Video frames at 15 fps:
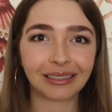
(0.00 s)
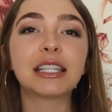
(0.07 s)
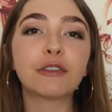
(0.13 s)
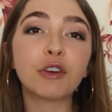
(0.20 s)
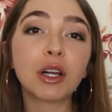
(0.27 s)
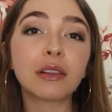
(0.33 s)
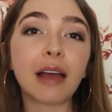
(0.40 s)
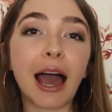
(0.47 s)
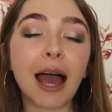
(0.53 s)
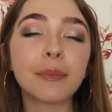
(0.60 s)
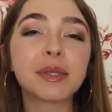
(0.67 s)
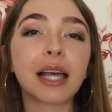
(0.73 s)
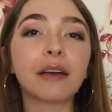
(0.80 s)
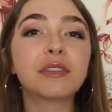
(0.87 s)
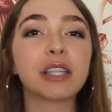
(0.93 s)
Different
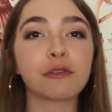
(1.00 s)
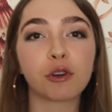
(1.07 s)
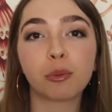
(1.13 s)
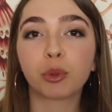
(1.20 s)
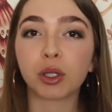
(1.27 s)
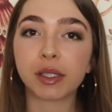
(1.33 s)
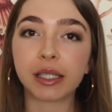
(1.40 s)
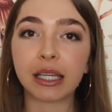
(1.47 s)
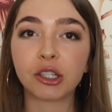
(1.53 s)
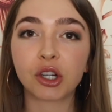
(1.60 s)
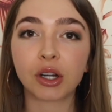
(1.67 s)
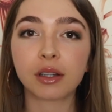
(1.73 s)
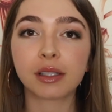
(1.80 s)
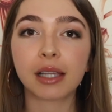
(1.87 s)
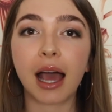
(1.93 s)
labs have different
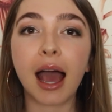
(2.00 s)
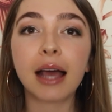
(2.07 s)
procedures.